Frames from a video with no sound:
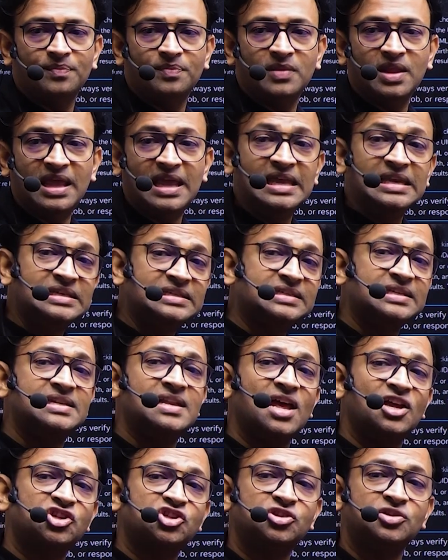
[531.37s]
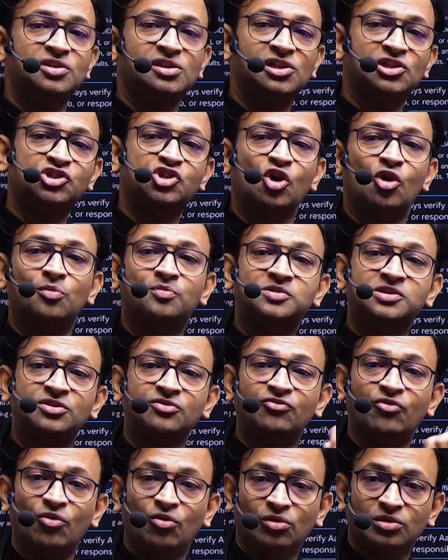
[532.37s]
international jobs and
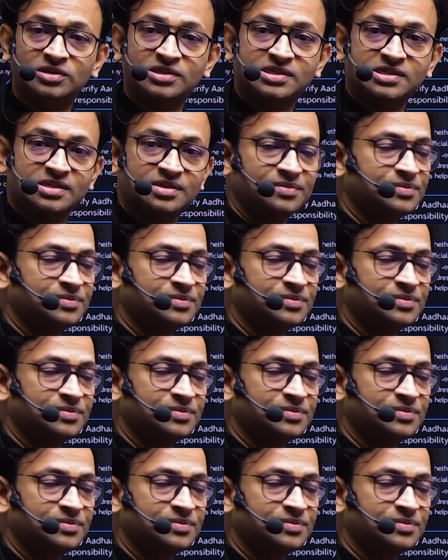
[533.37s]
roles.